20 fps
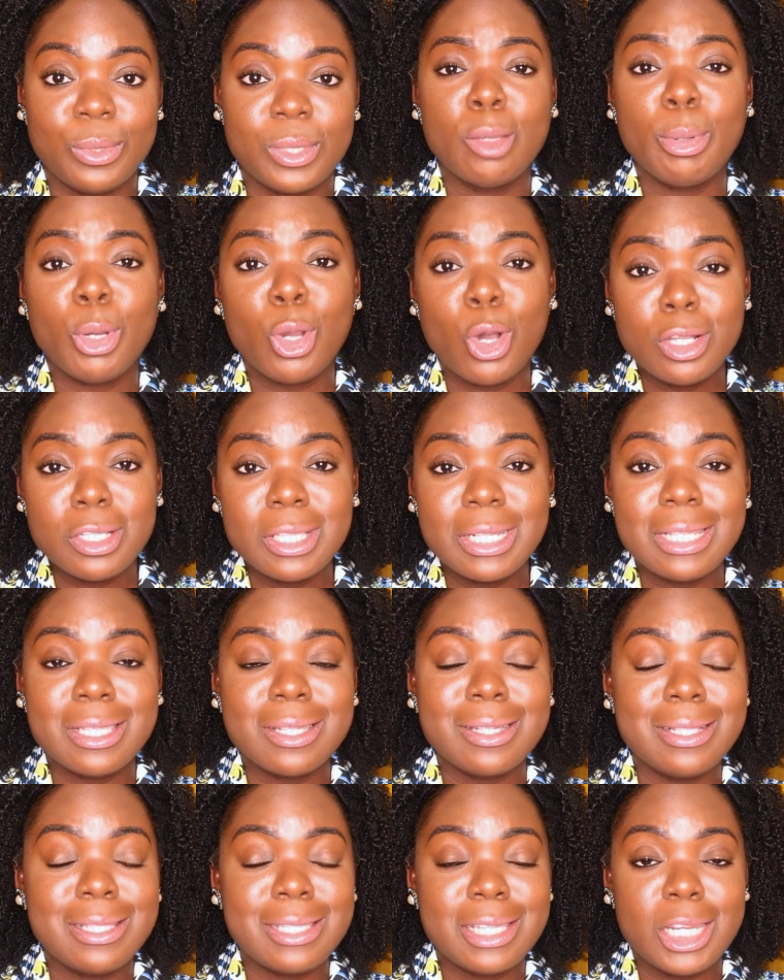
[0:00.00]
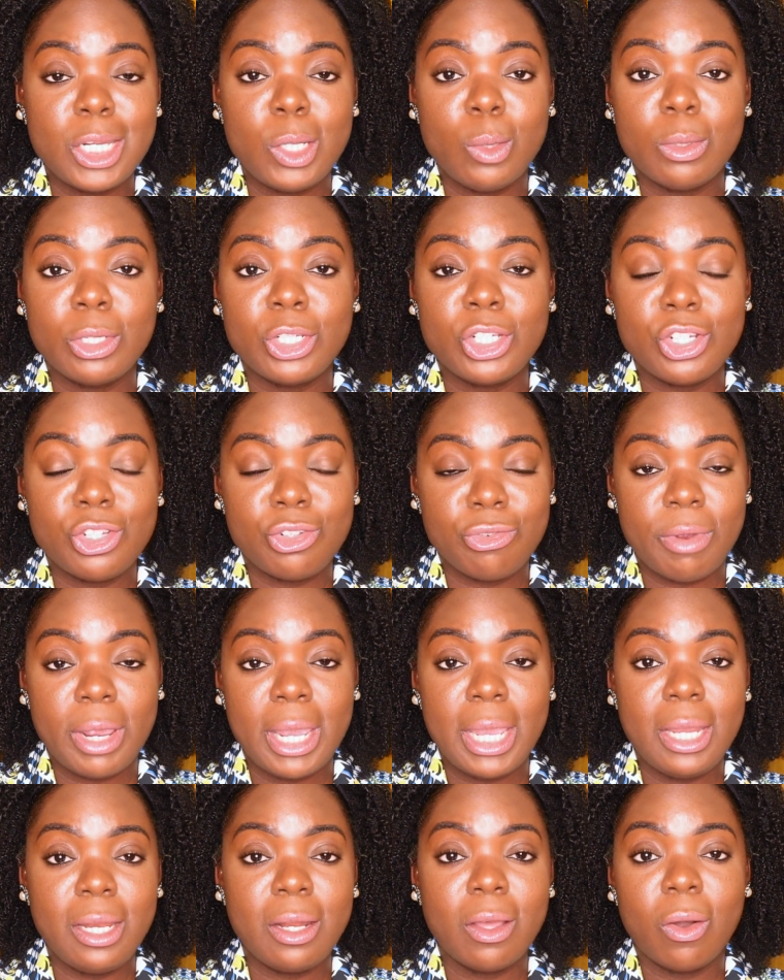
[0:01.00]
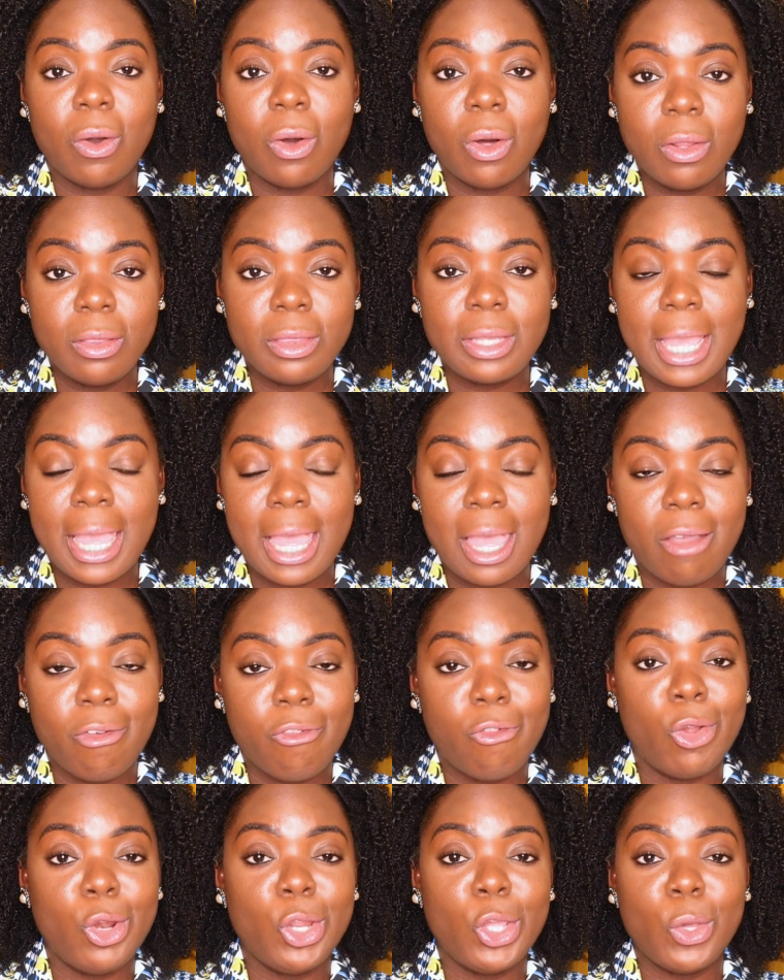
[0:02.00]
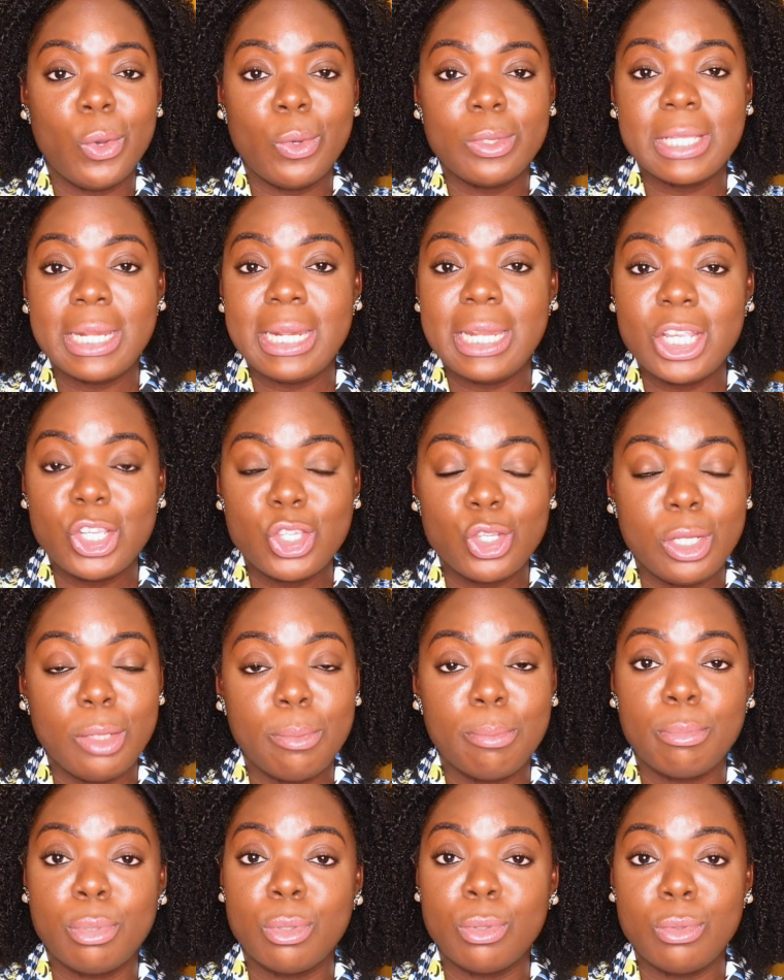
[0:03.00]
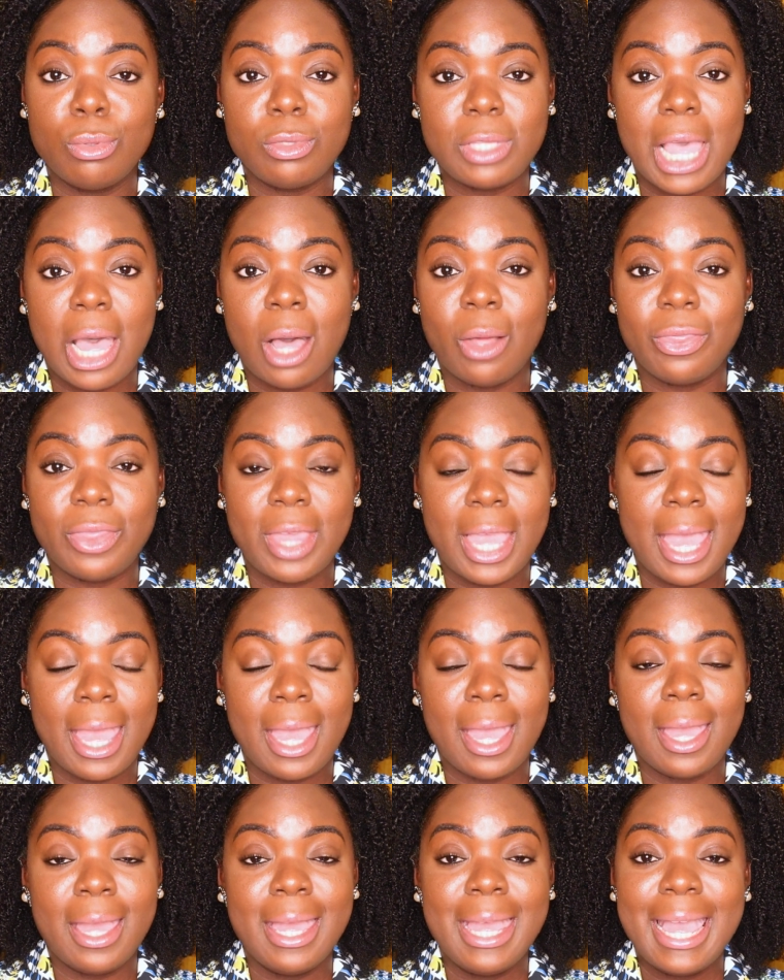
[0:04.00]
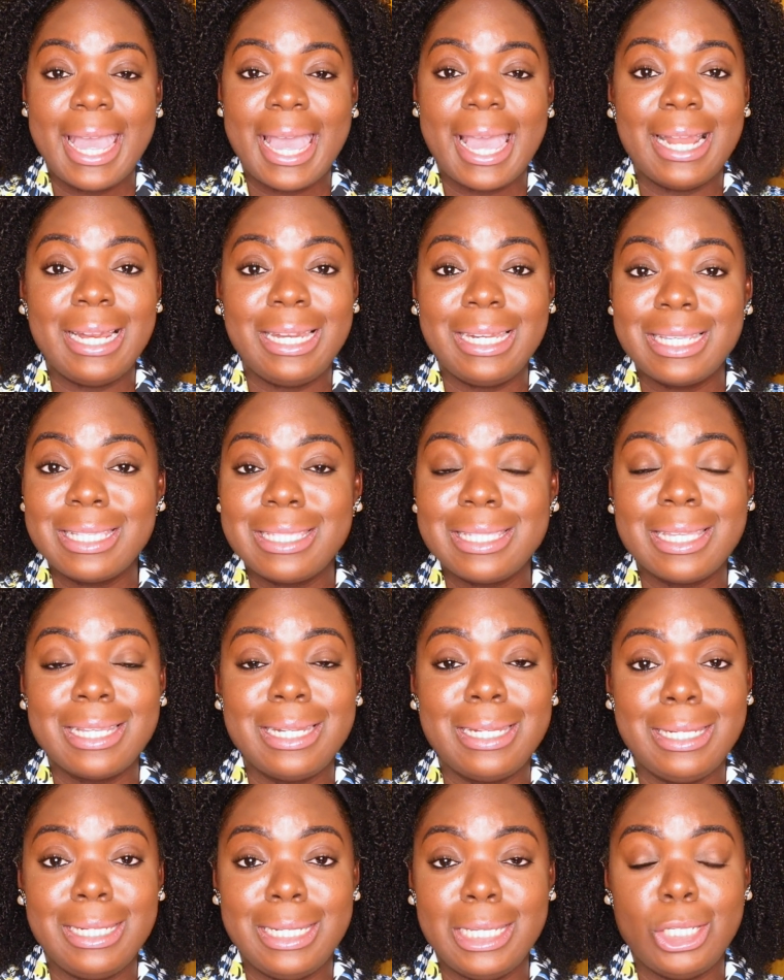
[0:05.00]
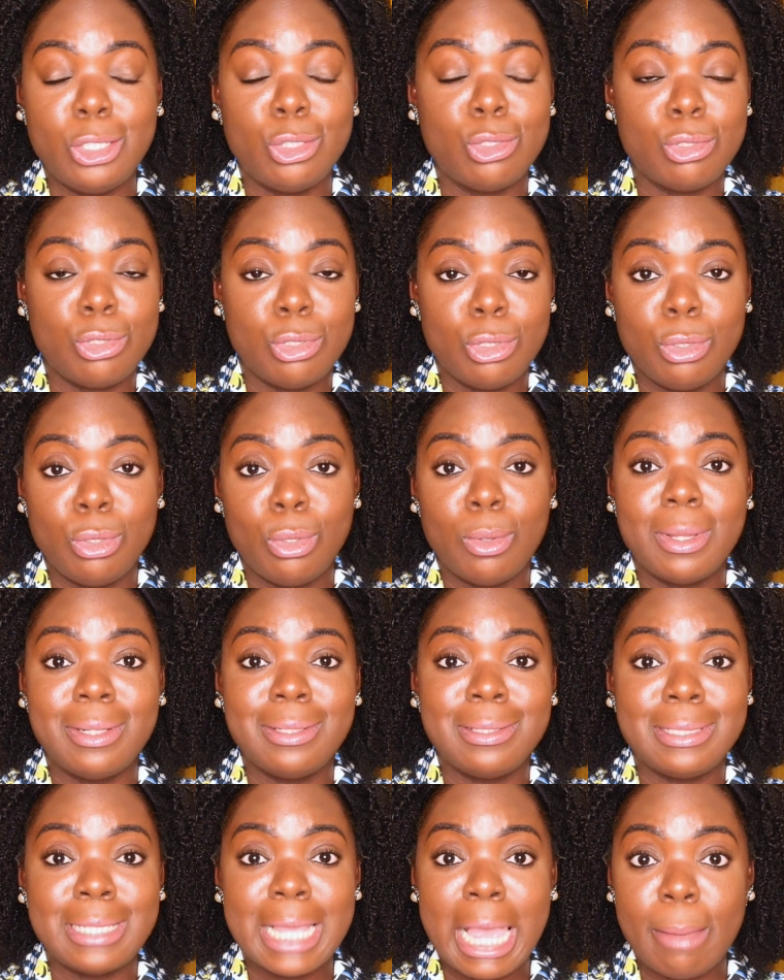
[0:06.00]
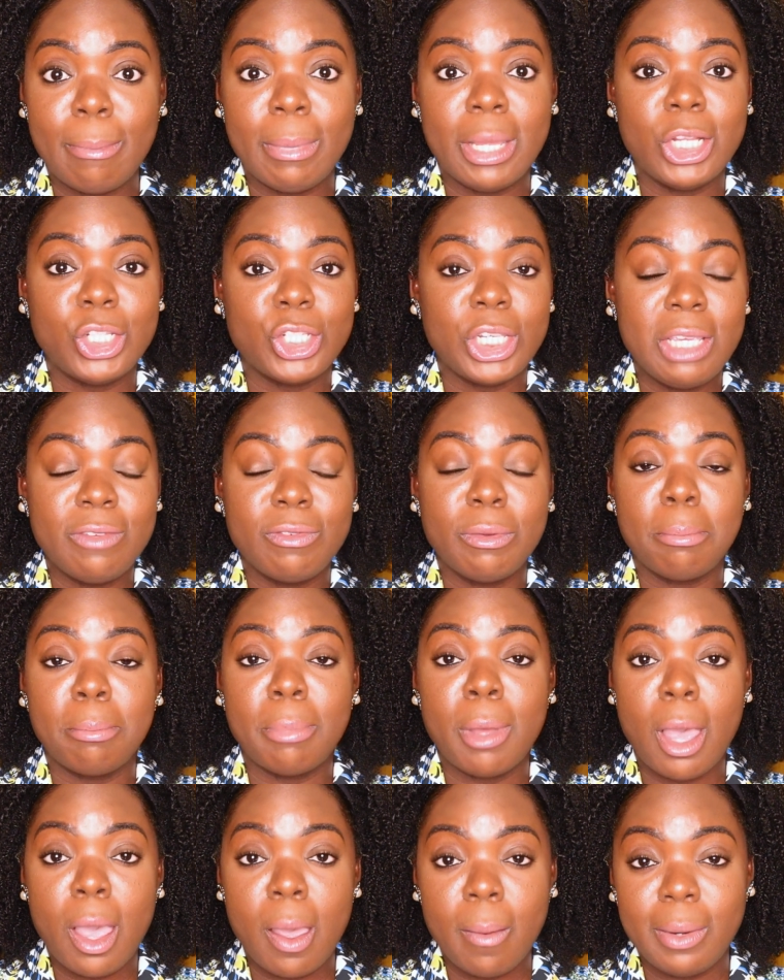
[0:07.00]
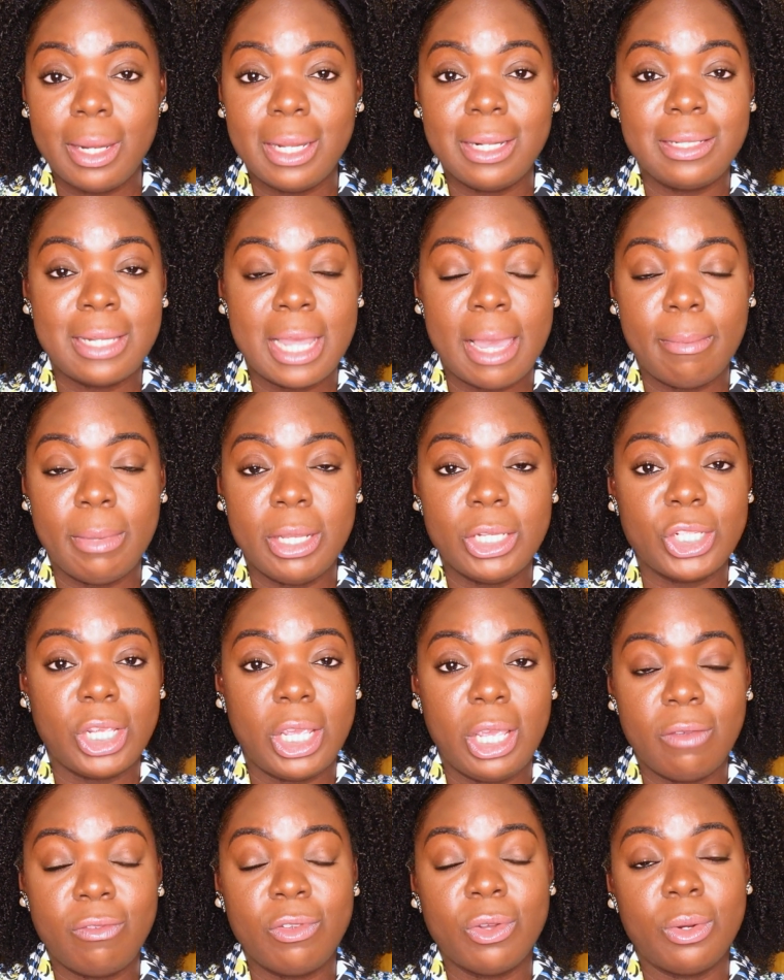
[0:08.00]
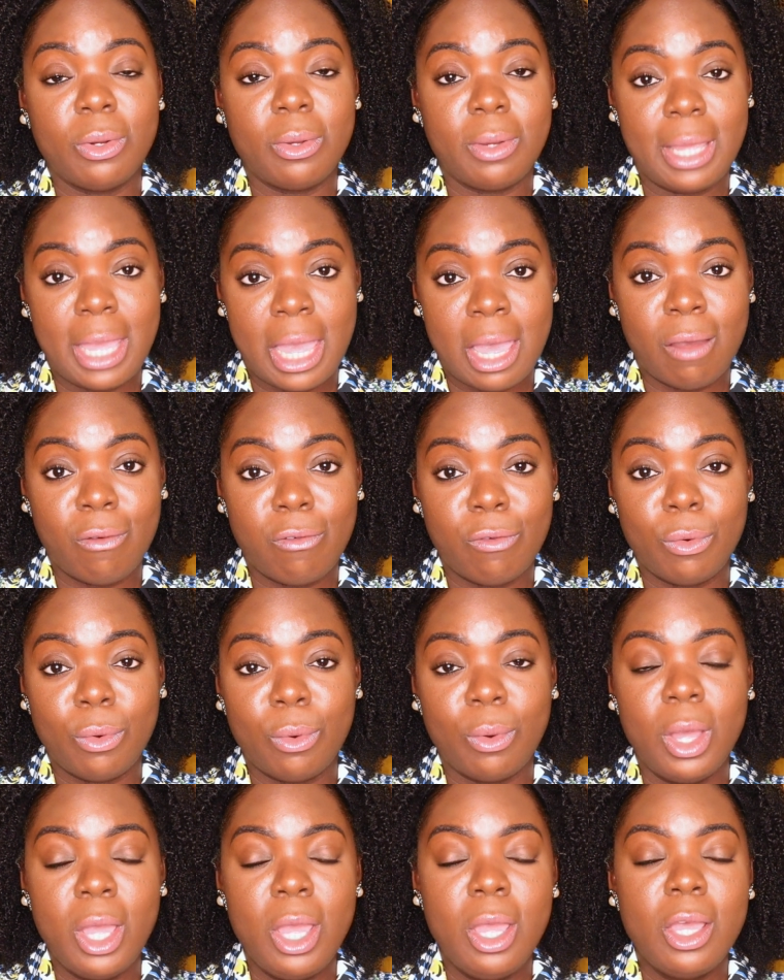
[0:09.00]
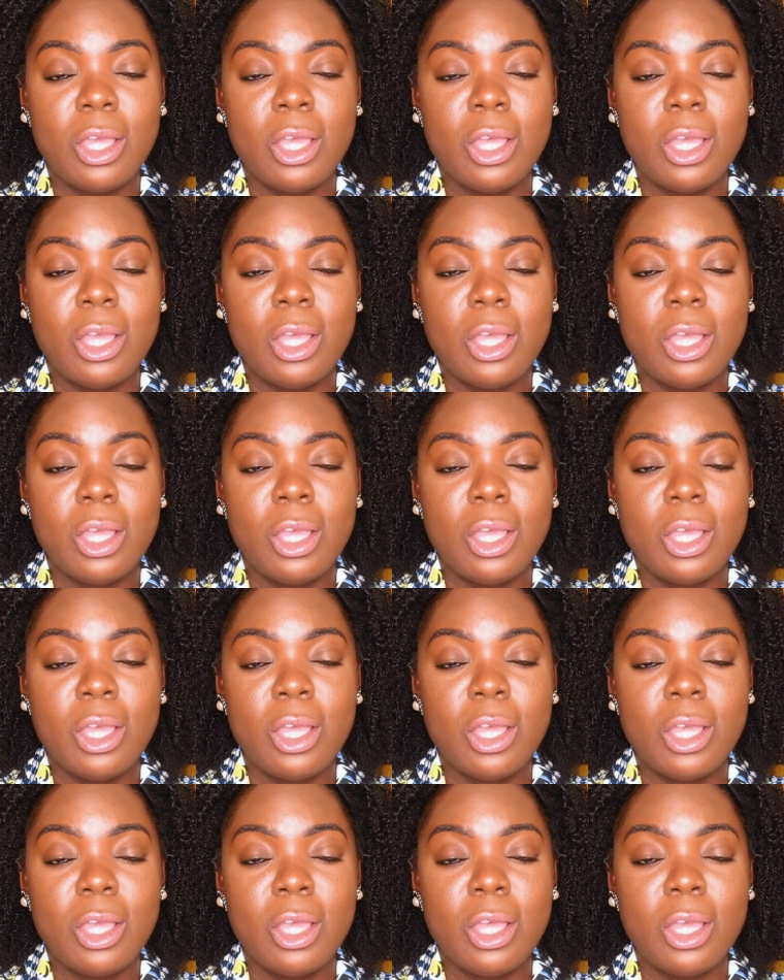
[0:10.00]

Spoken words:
So because of this continuous strain on the hair follicles, it literally pulls out the hair, and this can lead to damage, even permanent damage, if you're not careful.